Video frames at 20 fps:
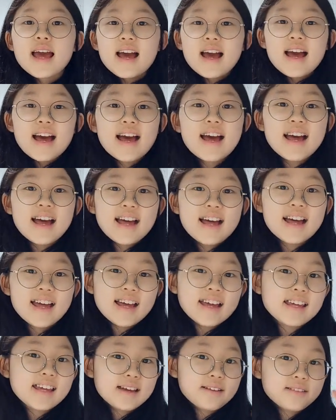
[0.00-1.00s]
Hi,
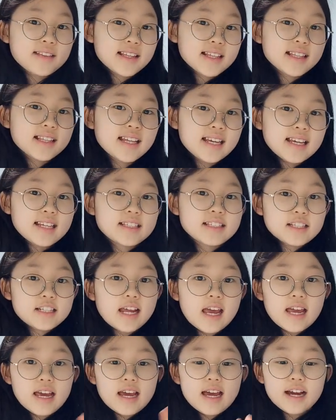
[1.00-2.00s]
I'm Lily.
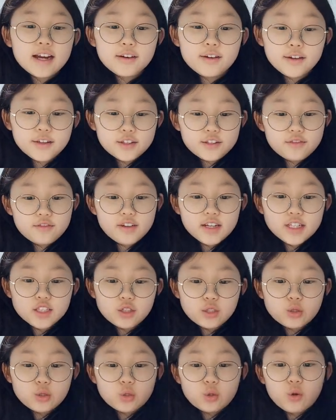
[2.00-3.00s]
Today I'm going to read your
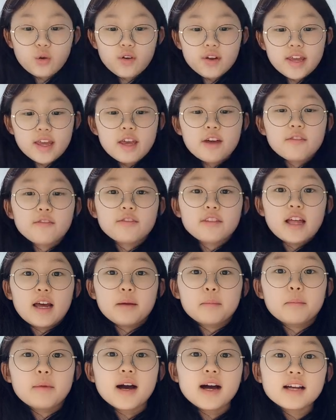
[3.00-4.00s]
story,
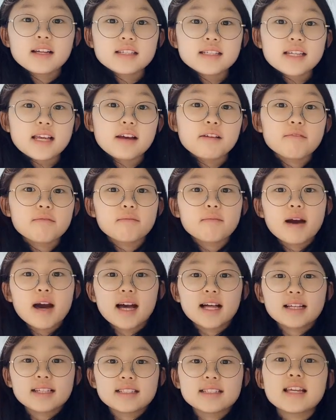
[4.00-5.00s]
Flying Mouse and
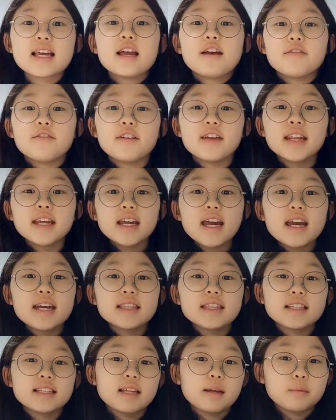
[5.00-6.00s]
Mouse. Reading it
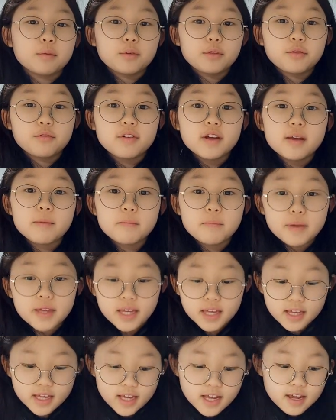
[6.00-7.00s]
to level 3B.
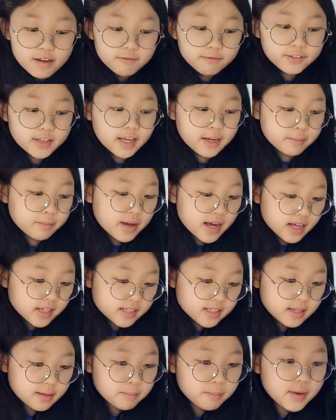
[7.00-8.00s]
Flying Mouse
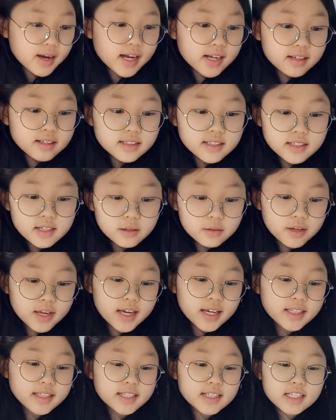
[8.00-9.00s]
and Mouse.
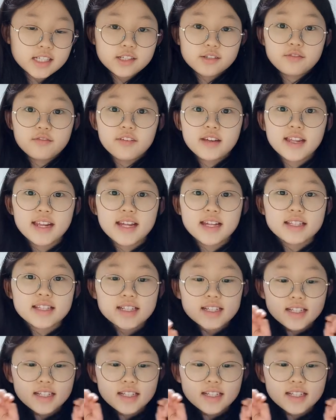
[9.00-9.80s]
Okay, let's read it.